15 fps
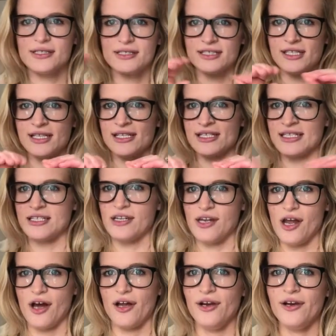So this is
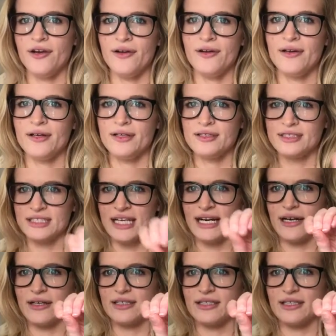none. It's
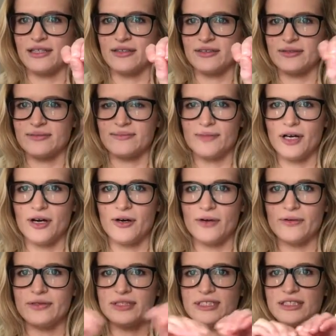kind of little
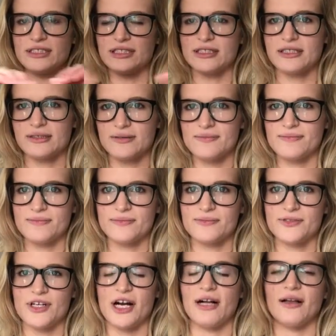O's and just
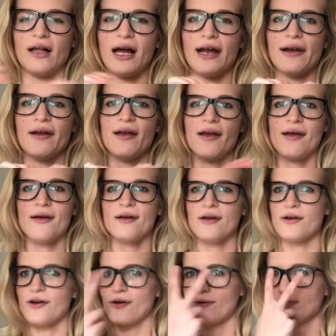draw a line.
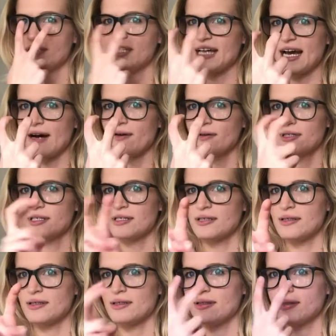No doubt.
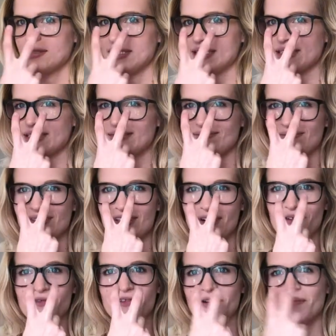This
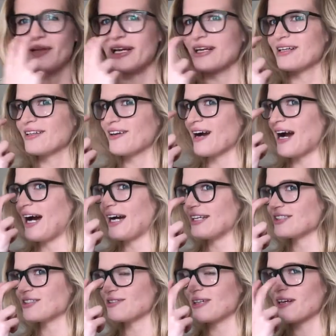go from like your
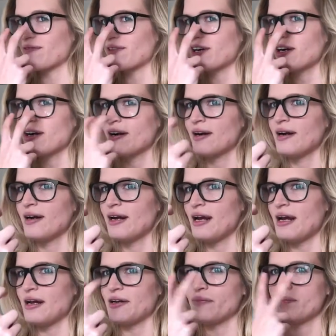eyes or whatever
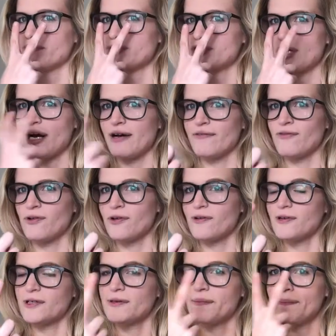and draw it
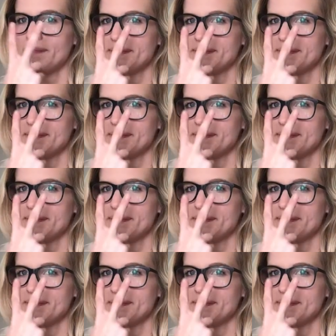forward.